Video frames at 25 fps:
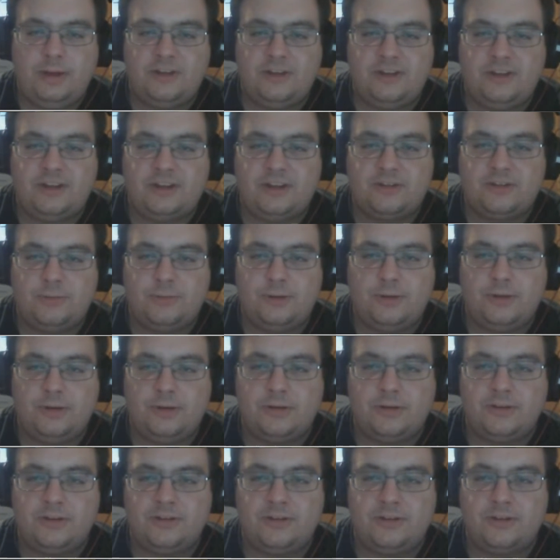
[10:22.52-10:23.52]
The V6
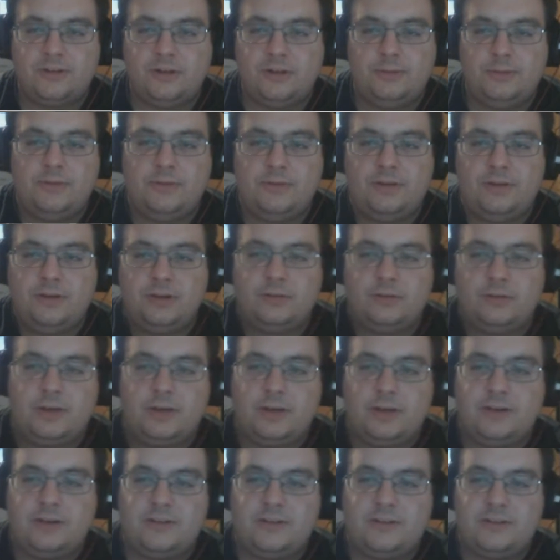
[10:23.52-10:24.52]
world, this is gonna be
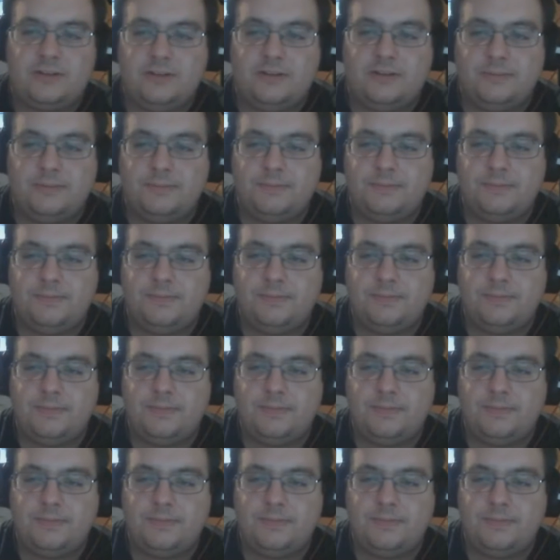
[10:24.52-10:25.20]
fun, right?